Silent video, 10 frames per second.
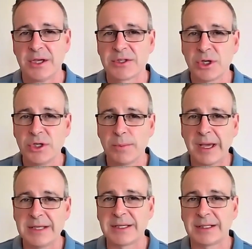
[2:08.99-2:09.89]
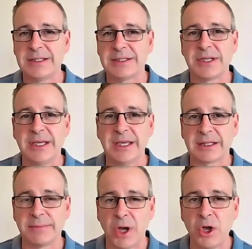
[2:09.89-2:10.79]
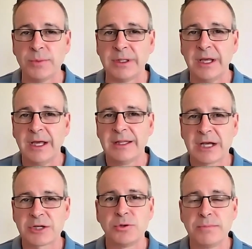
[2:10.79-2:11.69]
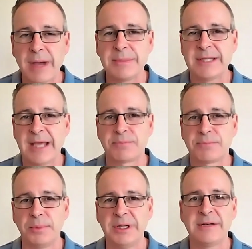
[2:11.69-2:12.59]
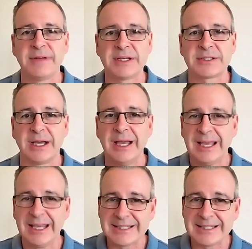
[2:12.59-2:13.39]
So you're basically seeing at the moment the actual mum and dad property investor